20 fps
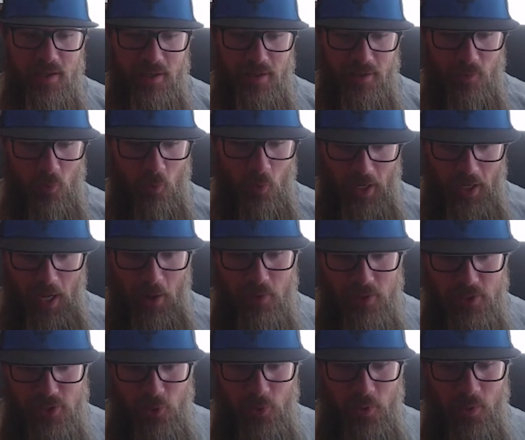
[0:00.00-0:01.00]
what I
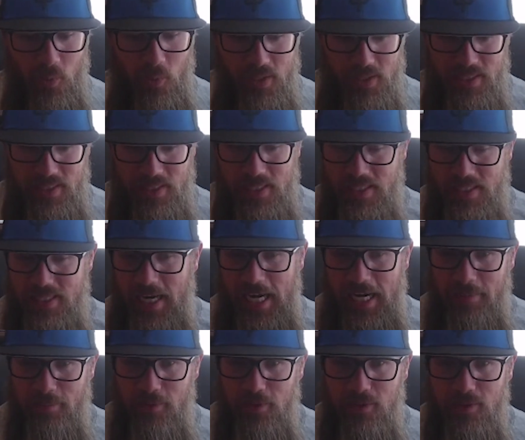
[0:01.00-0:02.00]
was doing wasn't
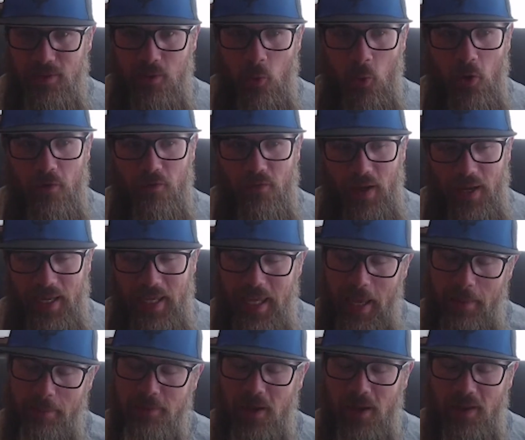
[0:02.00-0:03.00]
sustainable, or if I
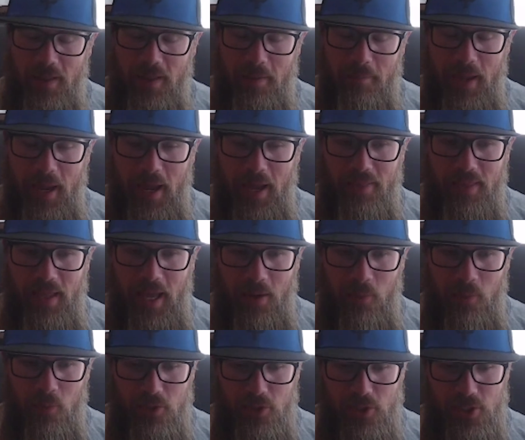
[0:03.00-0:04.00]
kept on that path, I
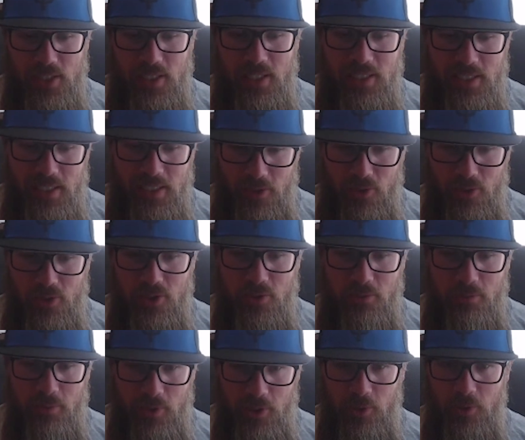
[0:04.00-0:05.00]
would just continue to
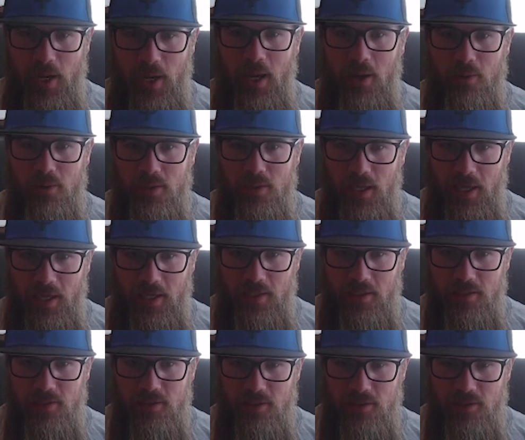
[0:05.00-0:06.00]
balloon out
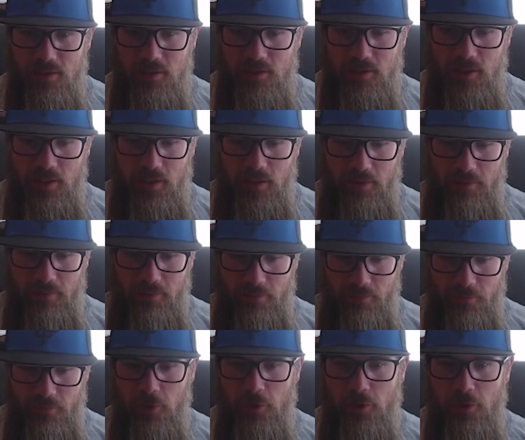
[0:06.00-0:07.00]

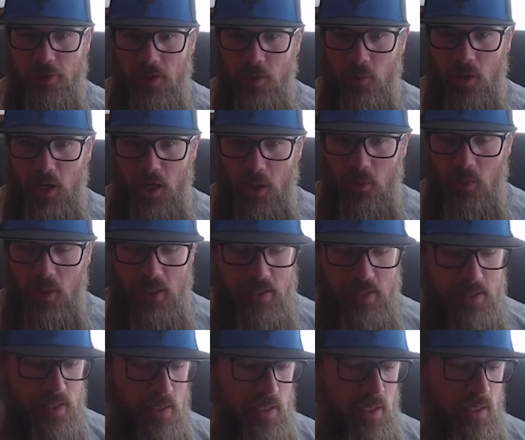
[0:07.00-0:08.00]
further than where I was.